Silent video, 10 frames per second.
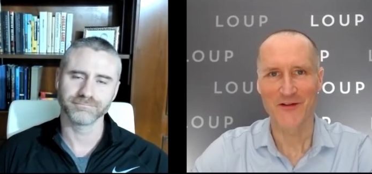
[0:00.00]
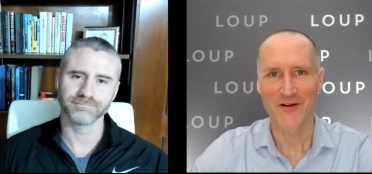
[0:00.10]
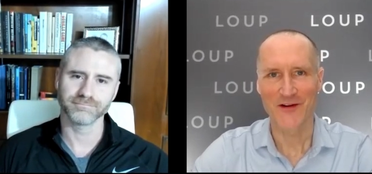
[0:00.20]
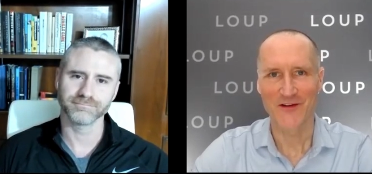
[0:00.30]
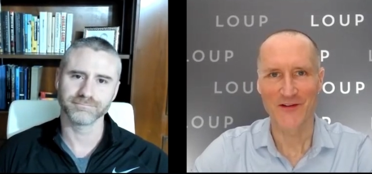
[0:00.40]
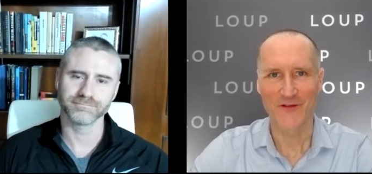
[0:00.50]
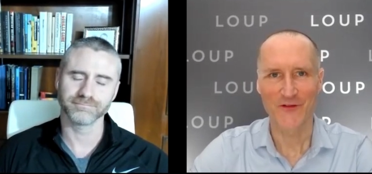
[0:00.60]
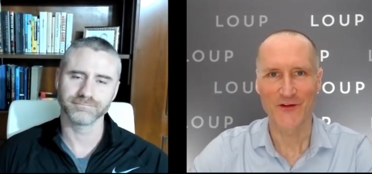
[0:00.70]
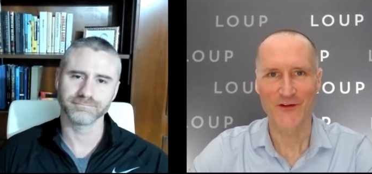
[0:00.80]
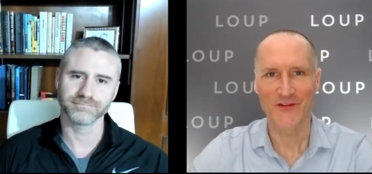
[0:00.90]
Speaker 1: there is a
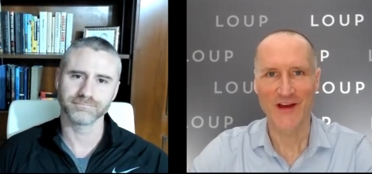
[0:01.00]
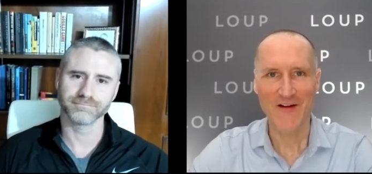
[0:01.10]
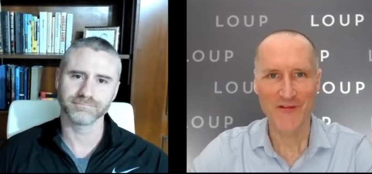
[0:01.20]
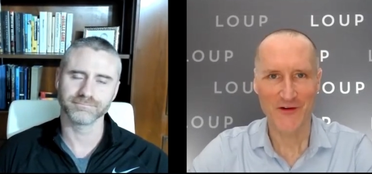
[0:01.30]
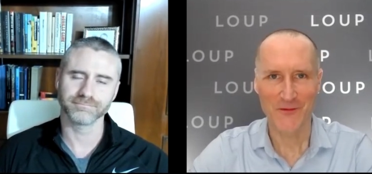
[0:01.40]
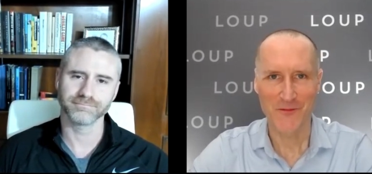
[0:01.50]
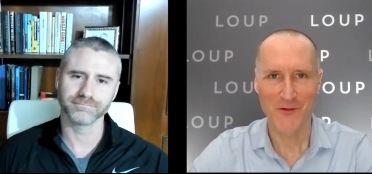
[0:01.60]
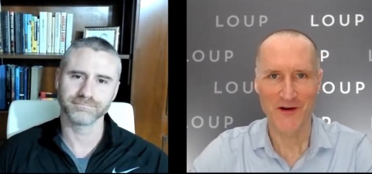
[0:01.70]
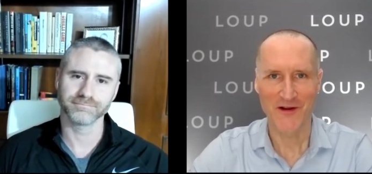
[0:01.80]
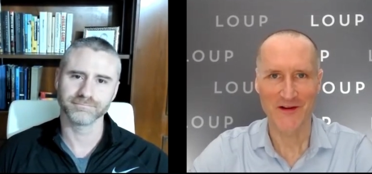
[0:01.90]
philosophical point
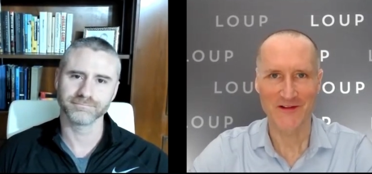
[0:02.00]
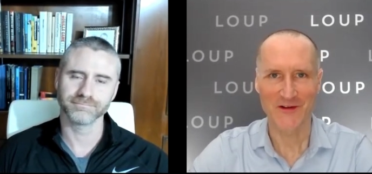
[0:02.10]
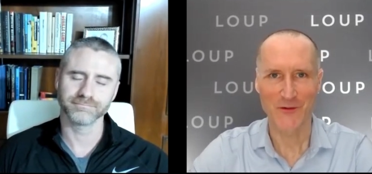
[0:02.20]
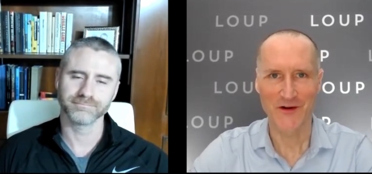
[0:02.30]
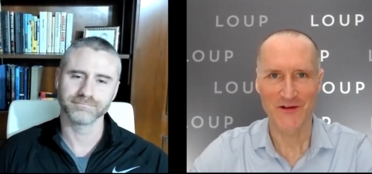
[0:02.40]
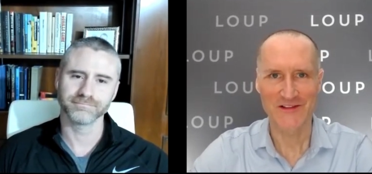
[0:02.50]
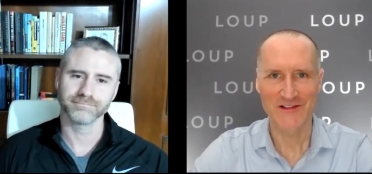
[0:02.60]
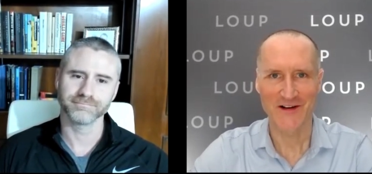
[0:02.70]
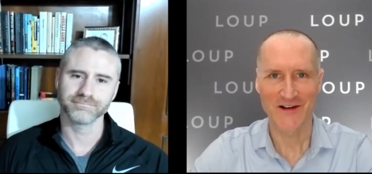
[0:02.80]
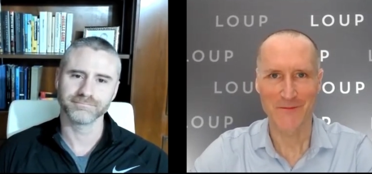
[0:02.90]
I'd like to quickly
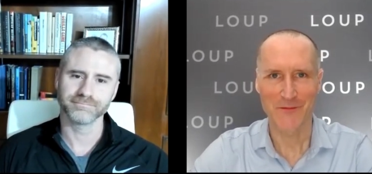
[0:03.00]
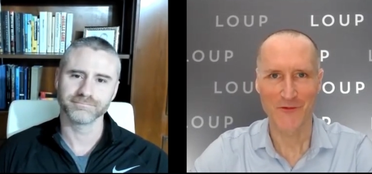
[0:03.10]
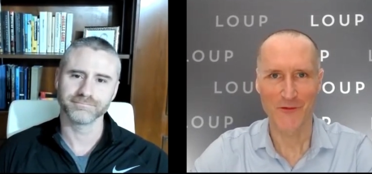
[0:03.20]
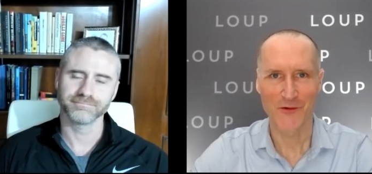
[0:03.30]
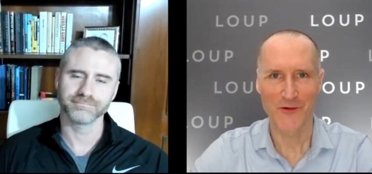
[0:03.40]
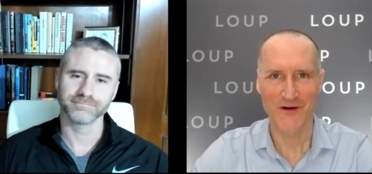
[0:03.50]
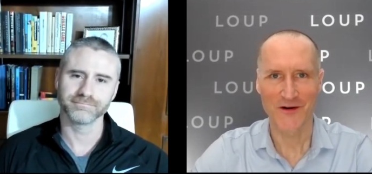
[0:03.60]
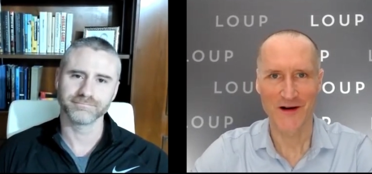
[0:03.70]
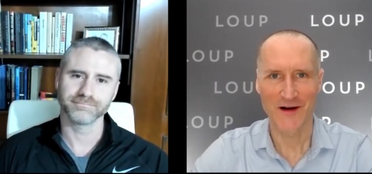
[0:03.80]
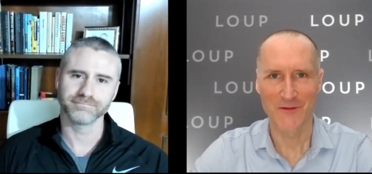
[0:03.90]
start on before
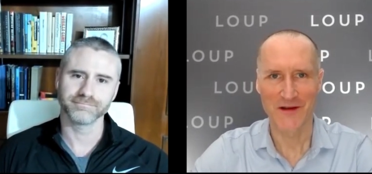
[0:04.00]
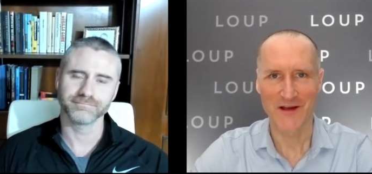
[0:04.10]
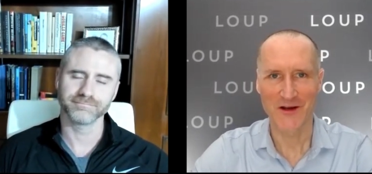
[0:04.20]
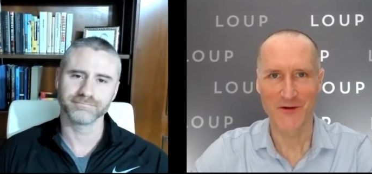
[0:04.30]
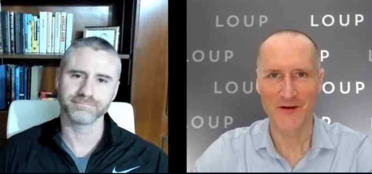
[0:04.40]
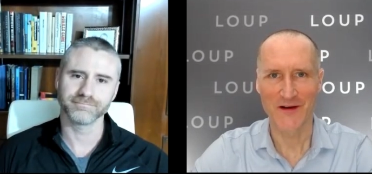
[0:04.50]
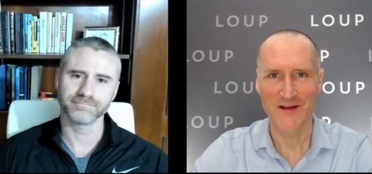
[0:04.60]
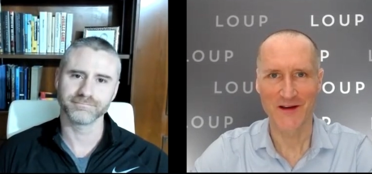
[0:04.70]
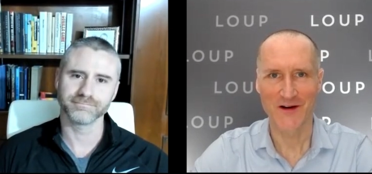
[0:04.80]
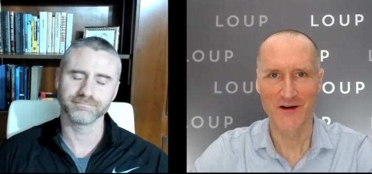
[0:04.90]
uh, we get going
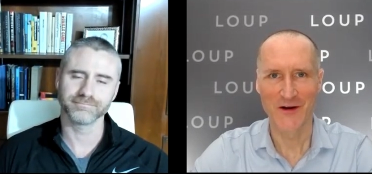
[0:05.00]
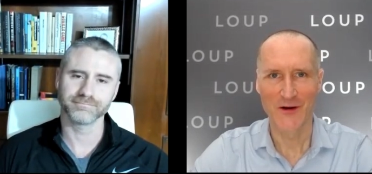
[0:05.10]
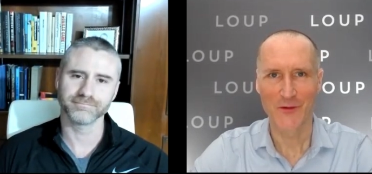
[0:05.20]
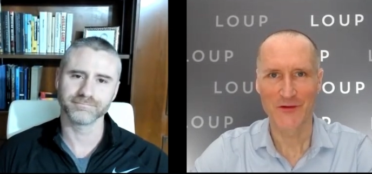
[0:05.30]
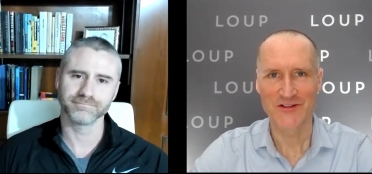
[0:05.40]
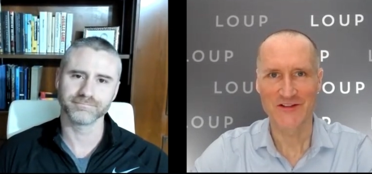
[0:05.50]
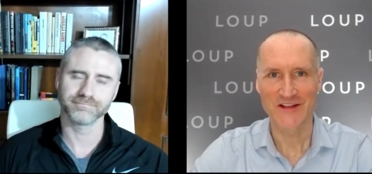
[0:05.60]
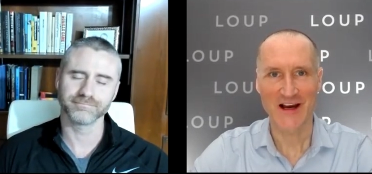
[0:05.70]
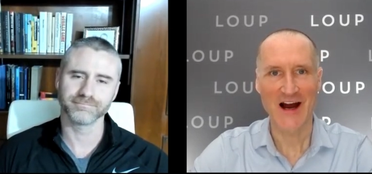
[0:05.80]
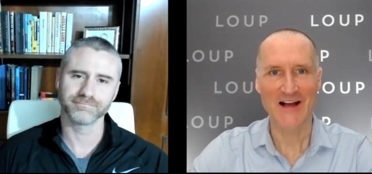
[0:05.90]
here, which is the
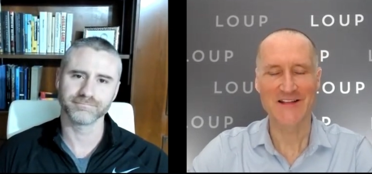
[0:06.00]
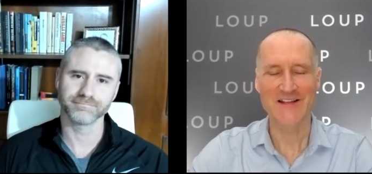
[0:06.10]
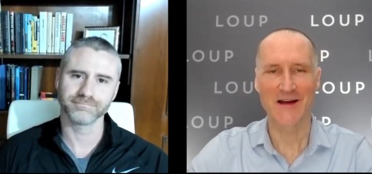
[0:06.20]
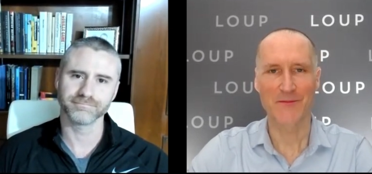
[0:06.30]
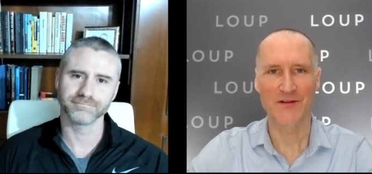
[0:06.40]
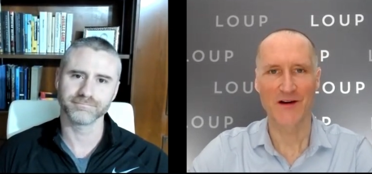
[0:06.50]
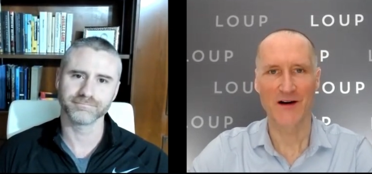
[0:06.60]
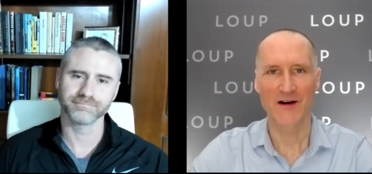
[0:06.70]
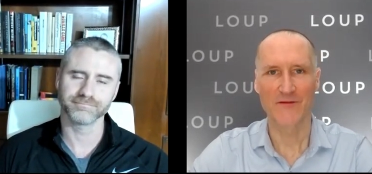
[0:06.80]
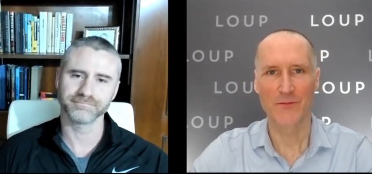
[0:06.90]
concept
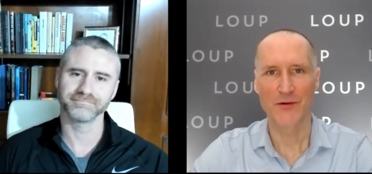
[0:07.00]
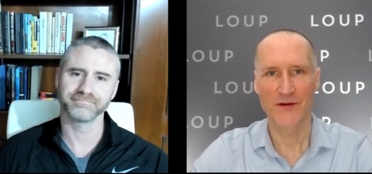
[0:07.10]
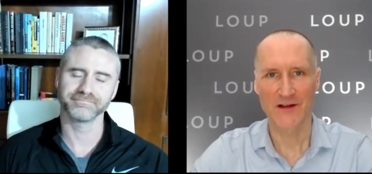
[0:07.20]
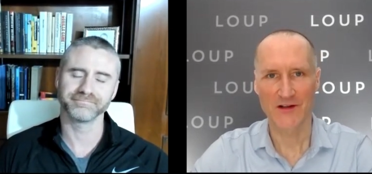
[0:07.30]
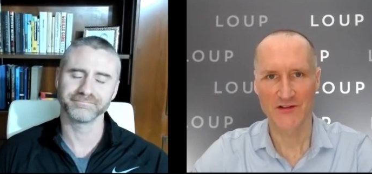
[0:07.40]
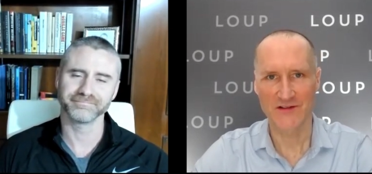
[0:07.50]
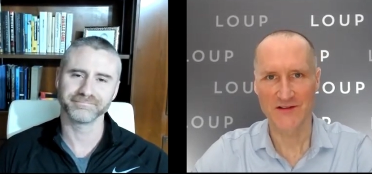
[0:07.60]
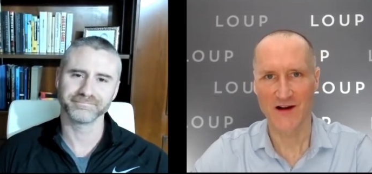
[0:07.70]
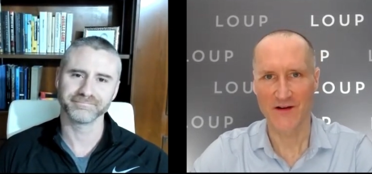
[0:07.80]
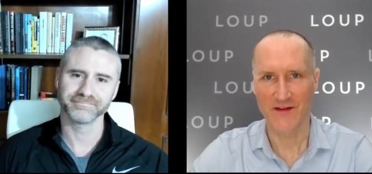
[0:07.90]
of predictions.
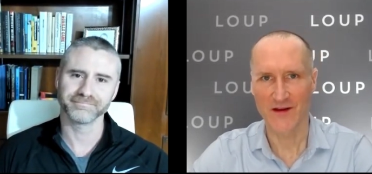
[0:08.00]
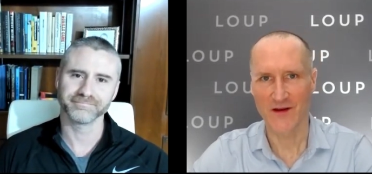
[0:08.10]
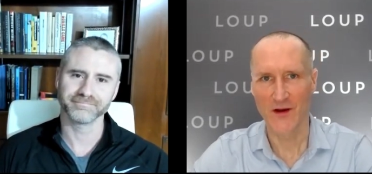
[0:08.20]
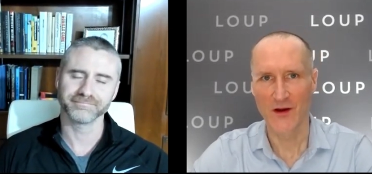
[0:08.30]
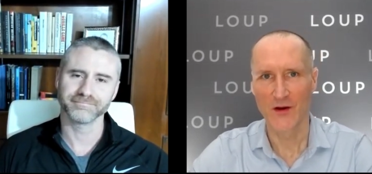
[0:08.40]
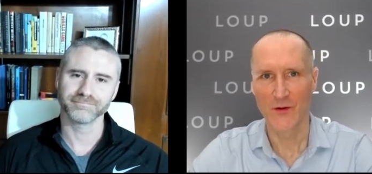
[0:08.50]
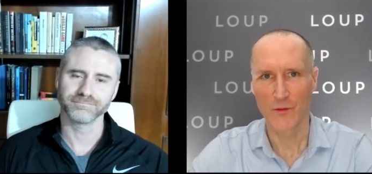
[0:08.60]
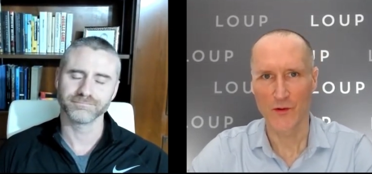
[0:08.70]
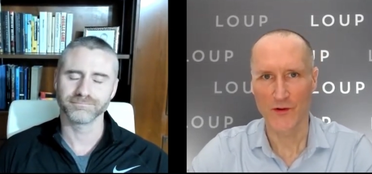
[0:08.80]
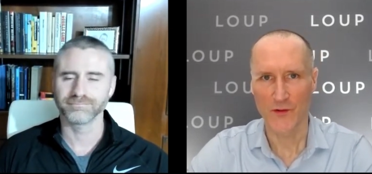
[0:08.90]
Are they
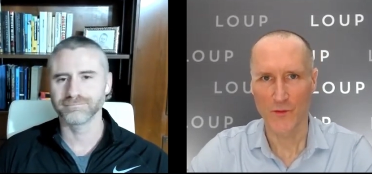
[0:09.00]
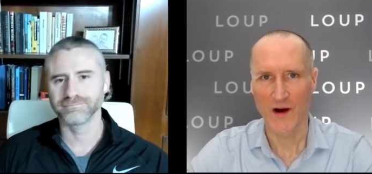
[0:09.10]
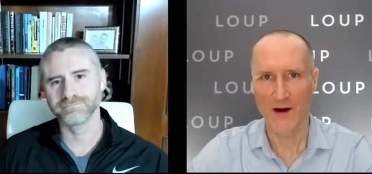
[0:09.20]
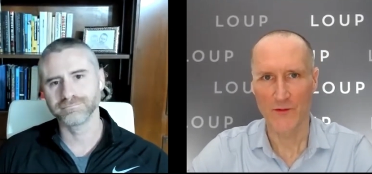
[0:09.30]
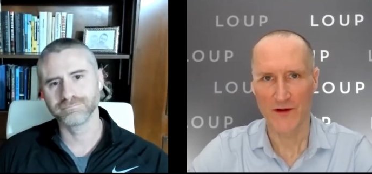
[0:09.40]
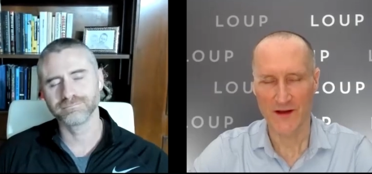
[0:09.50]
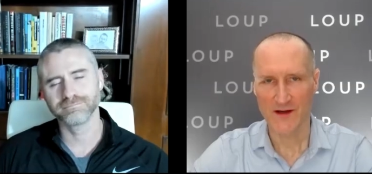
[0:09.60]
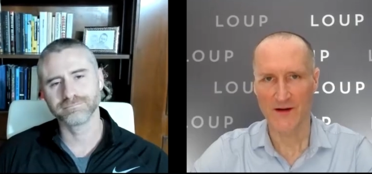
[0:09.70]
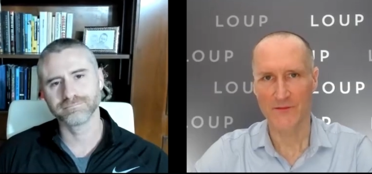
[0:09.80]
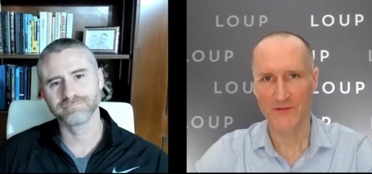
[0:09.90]
worthwhile when it
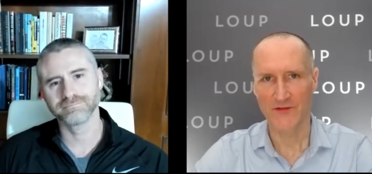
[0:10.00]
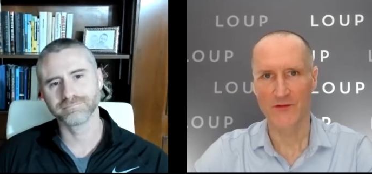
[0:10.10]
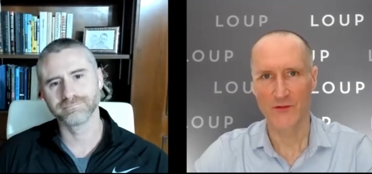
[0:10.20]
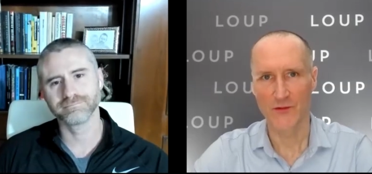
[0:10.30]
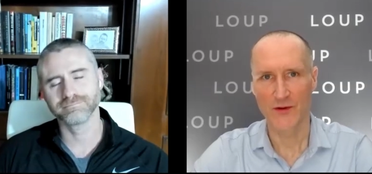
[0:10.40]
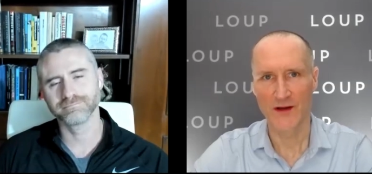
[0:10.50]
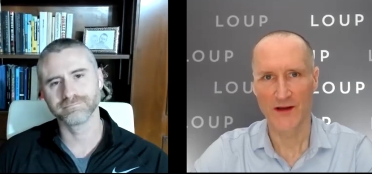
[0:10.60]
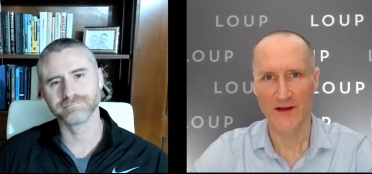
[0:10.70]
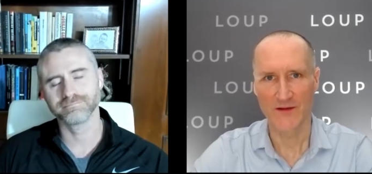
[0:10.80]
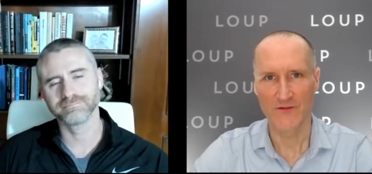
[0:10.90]
comes to
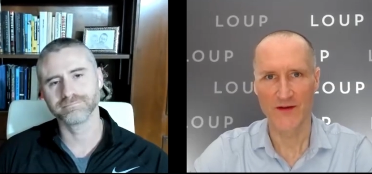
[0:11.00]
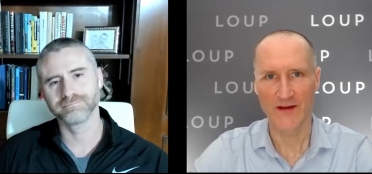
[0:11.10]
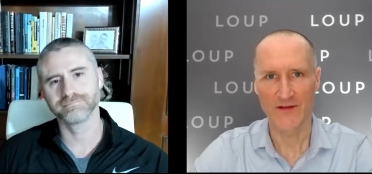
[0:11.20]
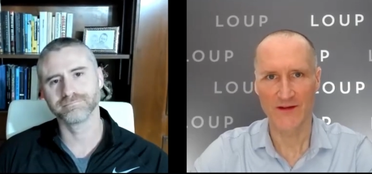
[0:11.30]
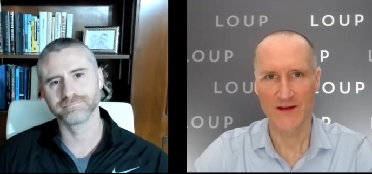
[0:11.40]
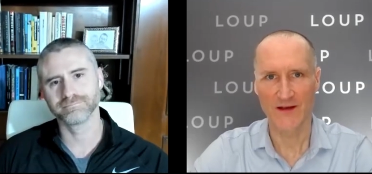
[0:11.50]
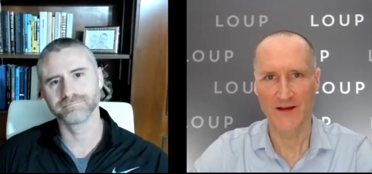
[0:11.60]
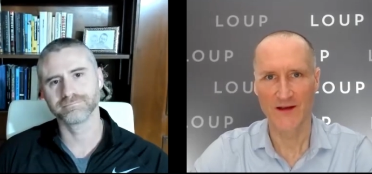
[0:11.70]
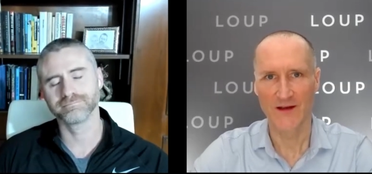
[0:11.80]
investing?